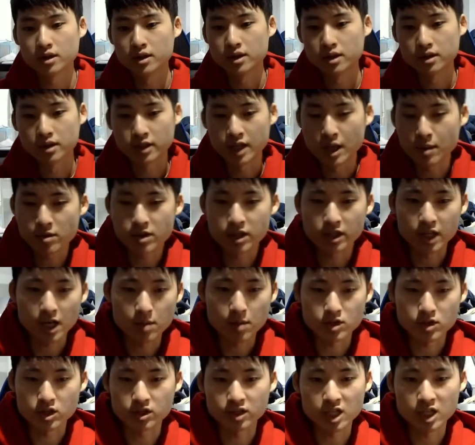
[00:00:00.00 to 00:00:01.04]
the name of the game
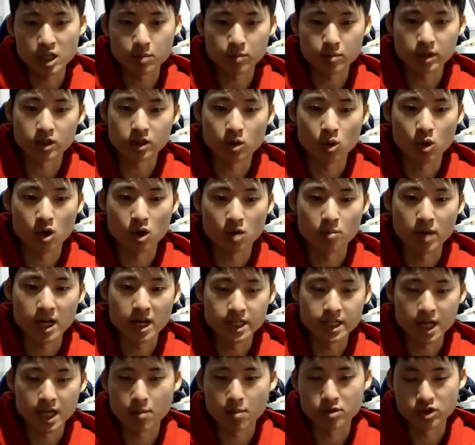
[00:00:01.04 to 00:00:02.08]
is just keeping your main
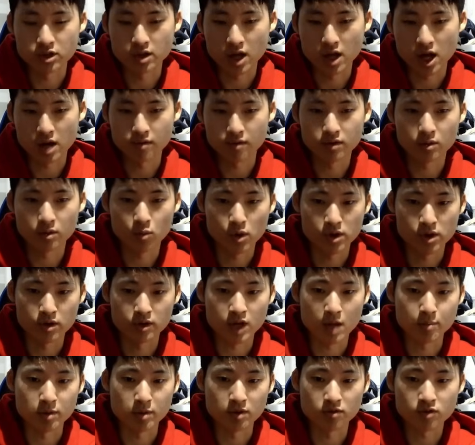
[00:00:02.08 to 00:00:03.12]
damage alive, whether
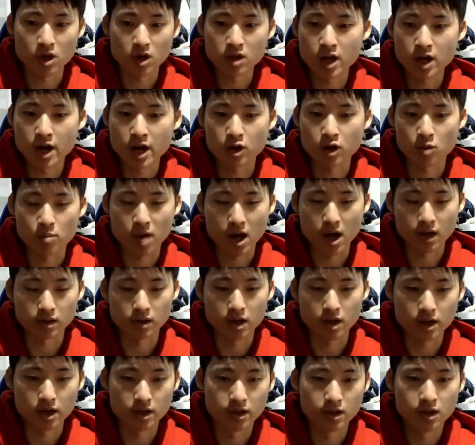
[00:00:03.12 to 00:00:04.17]
that be frontline or
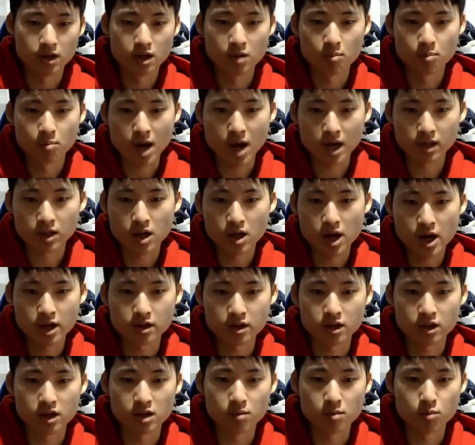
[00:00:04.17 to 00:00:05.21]
backline. Backline,
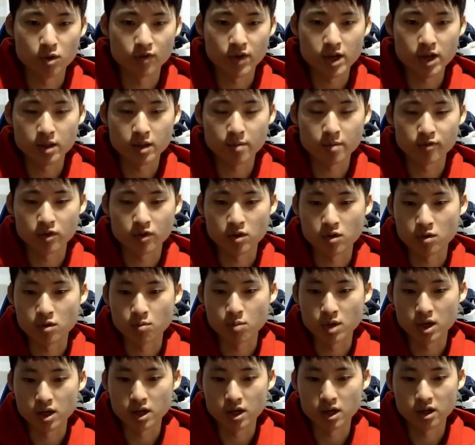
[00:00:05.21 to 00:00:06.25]
prevent them from
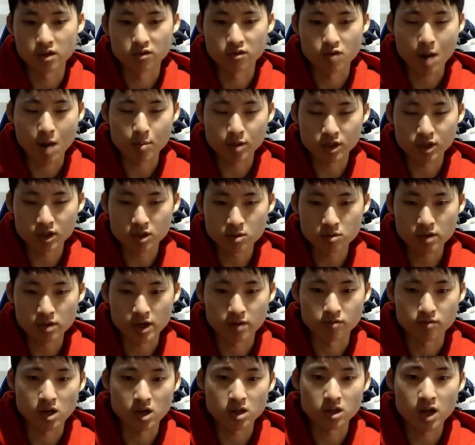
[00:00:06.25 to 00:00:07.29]
wrapping you, and
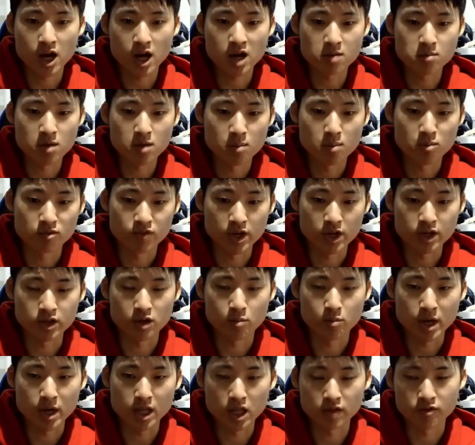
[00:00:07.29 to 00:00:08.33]
frontline, prevent your
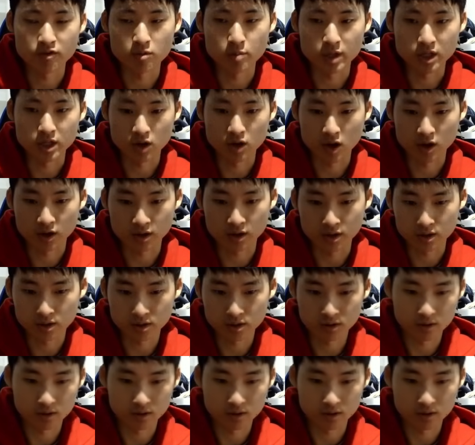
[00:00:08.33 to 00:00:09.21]
melee from being targeted.